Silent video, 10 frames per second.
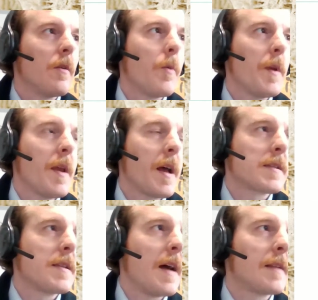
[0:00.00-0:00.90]
we
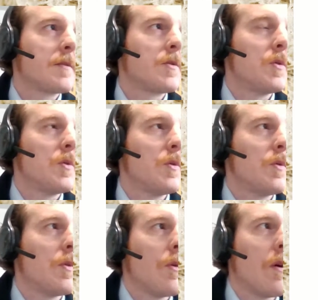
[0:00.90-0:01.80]
ask that
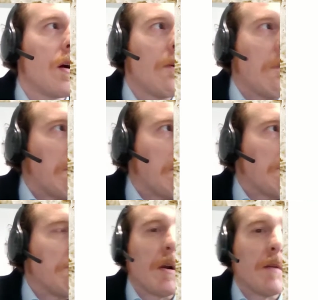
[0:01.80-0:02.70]
to
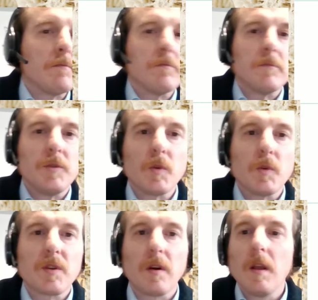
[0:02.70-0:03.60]

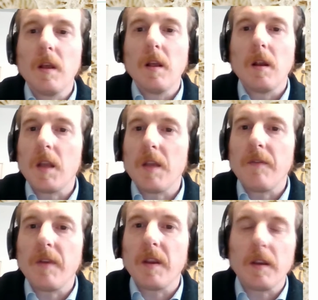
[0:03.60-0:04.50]
user
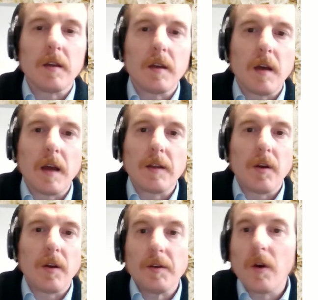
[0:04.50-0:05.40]
living in, I don't
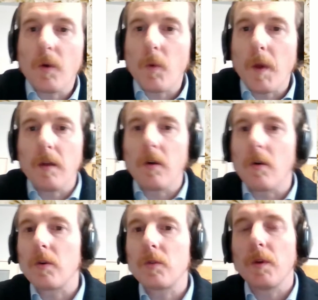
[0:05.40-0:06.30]
know, in Norway,
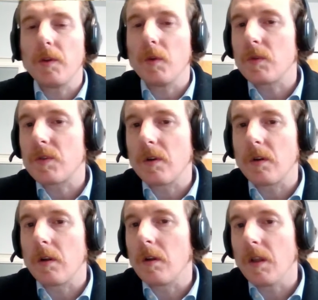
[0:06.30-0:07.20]
or to a
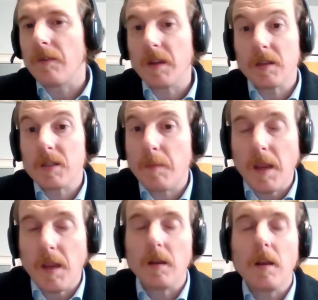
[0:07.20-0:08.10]
user living in
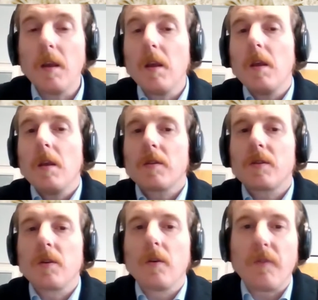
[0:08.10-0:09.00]
Spain.
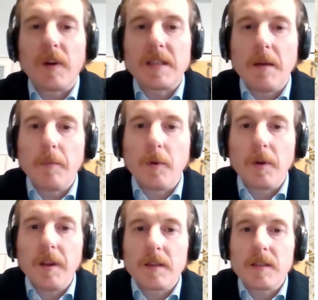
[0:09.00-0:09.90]
So for example,
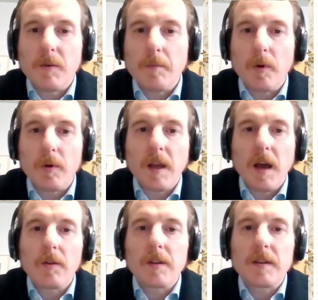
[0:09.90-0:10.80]
here it's report
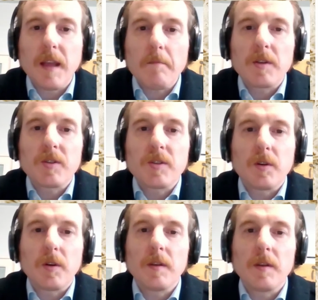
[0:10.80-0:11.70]
how the
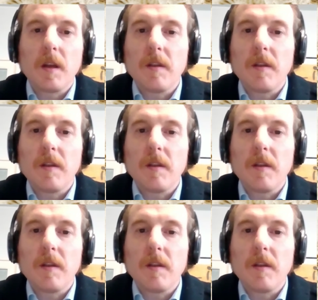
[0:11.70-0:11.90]
temperature in the